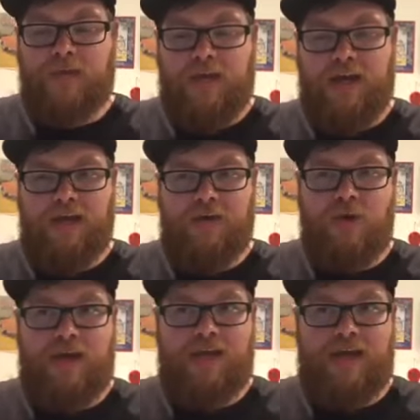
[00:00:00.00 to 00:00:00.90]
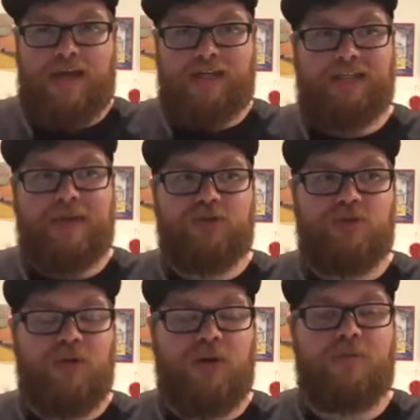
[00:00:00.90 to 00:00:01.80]
a way that has a temperature
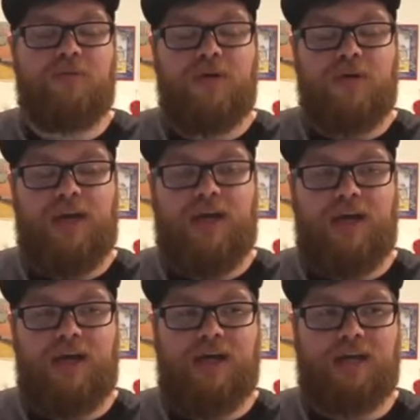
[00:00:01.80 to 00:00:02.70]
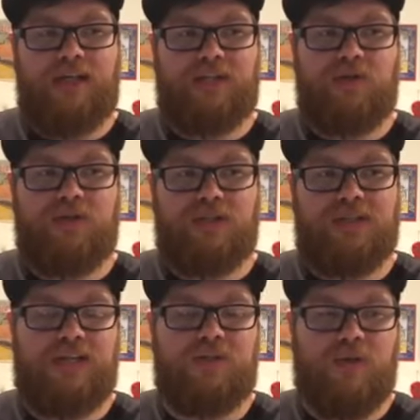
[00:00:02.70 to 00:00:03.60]
probe, and it's going to
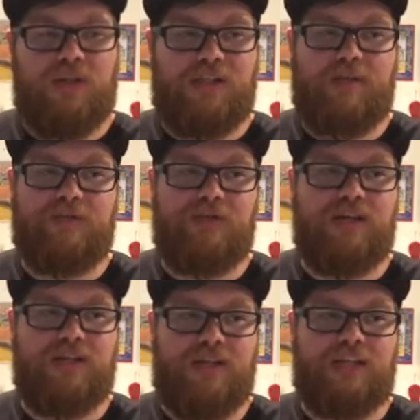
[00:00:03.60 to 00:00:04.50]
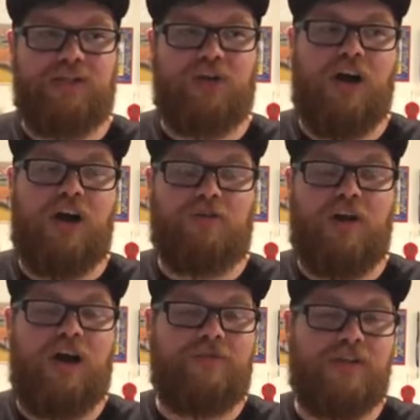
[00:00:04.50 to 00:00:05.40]
sense what the temperature is and turn on or
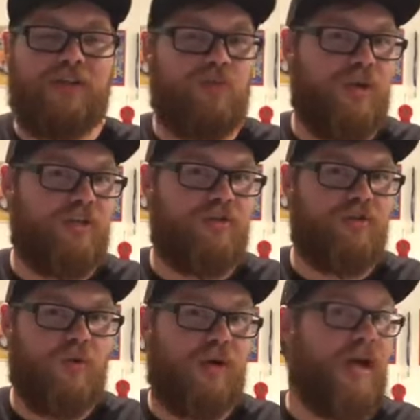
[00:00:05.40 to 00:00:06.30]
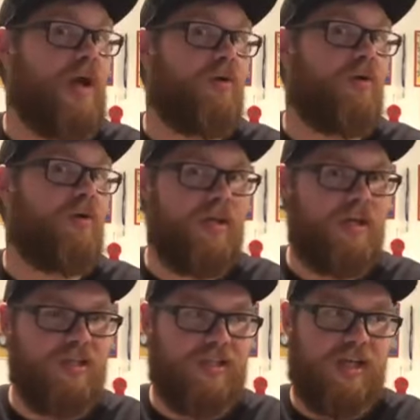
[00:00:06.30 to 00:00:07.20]
off a switch or an outlet
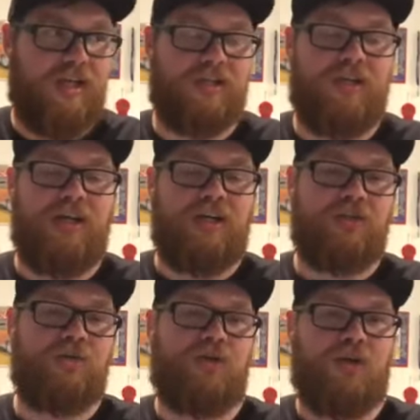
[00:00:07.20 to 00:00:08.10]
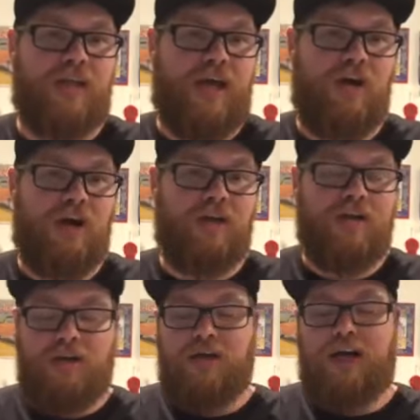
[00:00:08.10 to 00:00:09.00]
in this case to turn that on
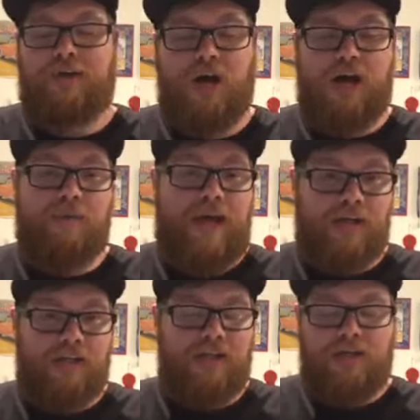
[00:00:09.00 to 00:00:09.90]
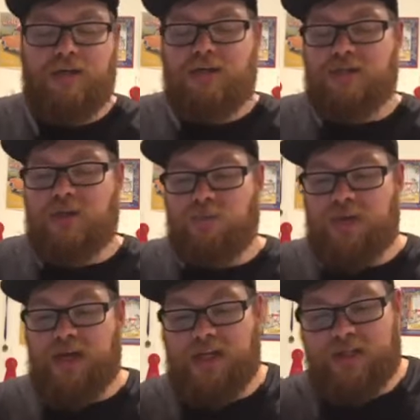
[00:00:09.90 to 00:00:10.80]
automatically. So
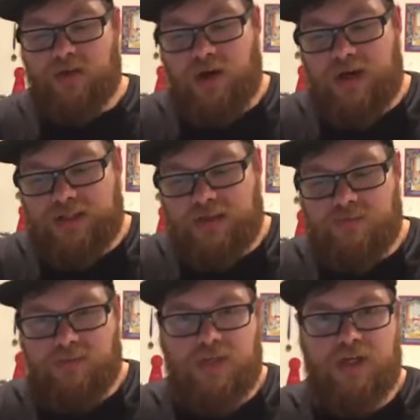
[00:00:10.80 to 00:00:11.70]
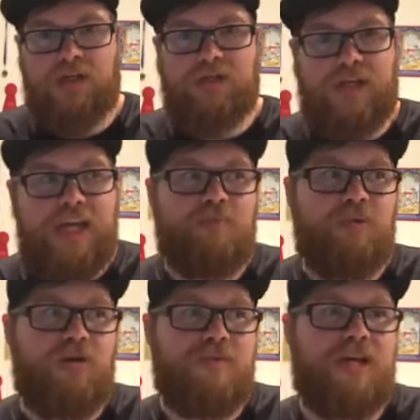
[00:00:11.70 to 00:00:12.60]
PIDs are awesome. There's
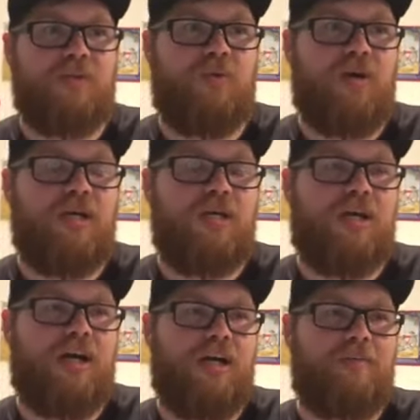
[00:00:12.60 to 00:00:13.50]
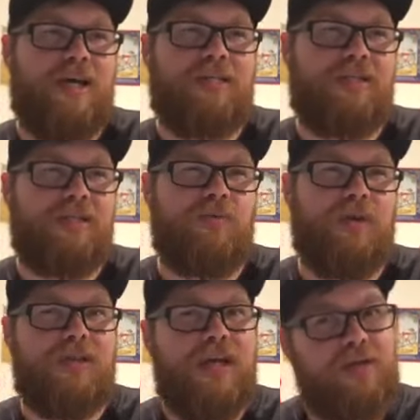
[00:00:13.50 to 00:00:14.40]
Inkbird makes one. SCT
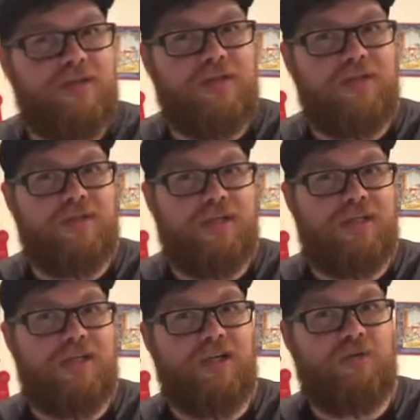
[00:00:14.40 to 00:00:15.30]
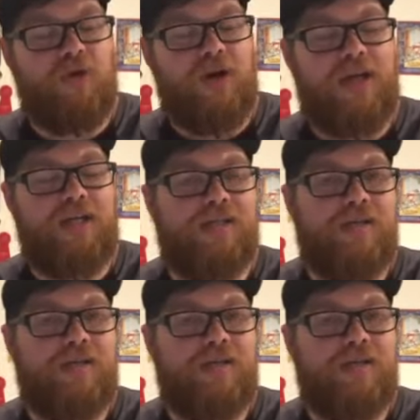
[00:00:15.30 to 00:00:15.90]
1000 is another brand.